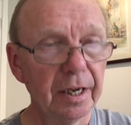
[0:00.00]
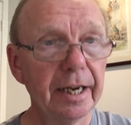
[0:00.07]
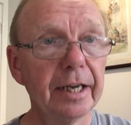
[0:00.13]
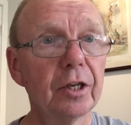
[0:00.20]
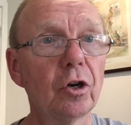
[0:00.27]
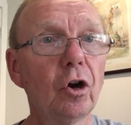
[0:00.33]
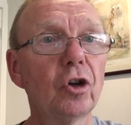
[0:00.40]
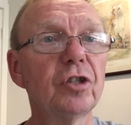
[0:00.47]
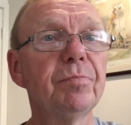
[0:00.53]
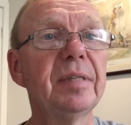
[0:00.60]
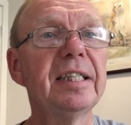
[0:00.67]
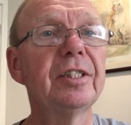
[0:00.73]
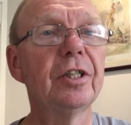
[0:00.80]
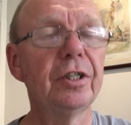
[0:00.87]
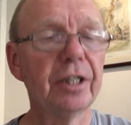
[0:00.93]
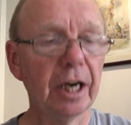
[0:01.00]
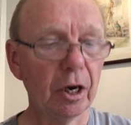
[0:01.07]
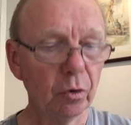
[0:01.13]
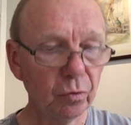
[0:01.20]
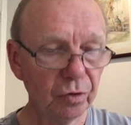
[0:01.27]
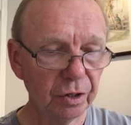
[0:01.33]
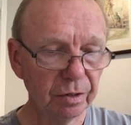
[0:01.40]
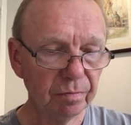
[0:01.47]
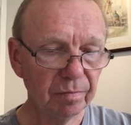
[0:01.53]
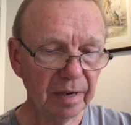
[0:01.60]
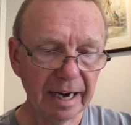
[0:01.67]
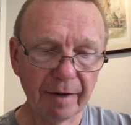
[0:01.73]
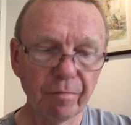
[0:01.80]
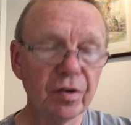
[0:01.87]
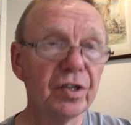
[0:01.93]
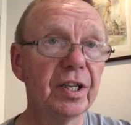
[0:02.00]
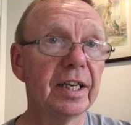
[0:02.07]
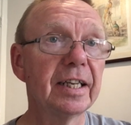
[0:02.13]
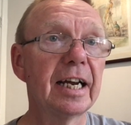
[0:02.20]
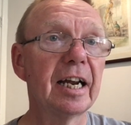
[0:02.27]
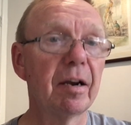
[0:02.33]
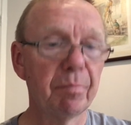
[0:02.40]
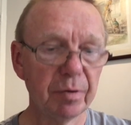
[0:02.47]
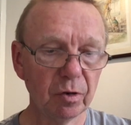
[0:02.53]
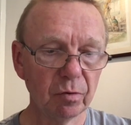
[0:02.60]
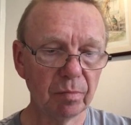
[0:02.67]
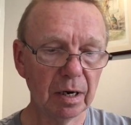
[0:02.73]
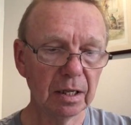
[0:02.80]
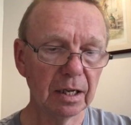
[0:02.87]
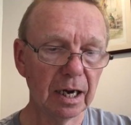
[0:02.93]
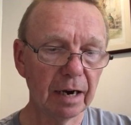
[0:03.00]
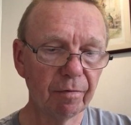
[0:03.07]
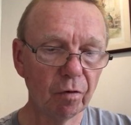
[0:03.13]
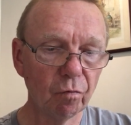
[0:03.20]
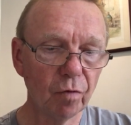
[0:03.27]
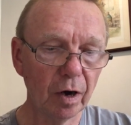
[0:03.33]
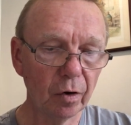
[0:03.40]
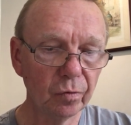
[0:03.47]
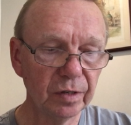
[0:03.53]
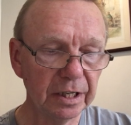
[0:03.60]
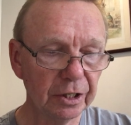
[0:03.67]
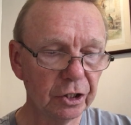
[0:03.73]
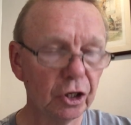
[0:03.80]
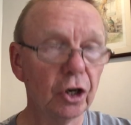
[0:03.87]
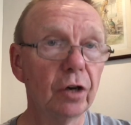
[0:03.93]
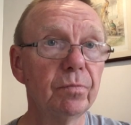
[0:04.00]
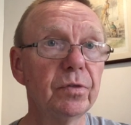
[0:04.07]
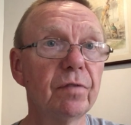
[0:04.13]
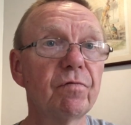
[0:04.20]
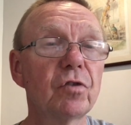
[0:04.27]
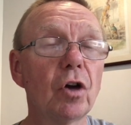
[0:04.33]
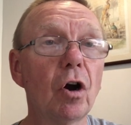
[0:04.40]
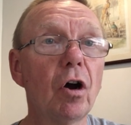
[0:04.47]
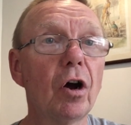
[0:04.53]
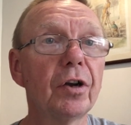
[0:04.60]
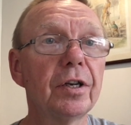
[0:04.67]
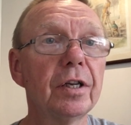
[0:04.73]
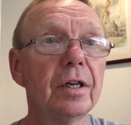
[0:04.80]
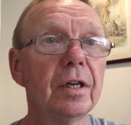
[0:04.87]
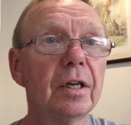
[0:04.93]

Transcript: It caused me to doubt everything I had built my life around in terms of God